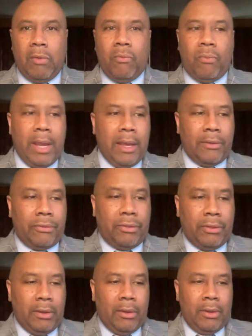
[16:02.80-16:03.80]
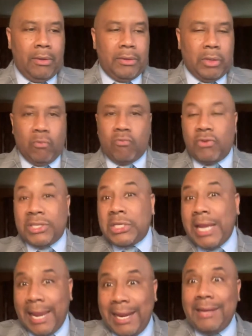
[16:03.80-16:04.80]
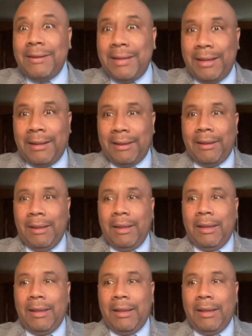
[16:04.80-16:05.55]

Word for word: with you know retaining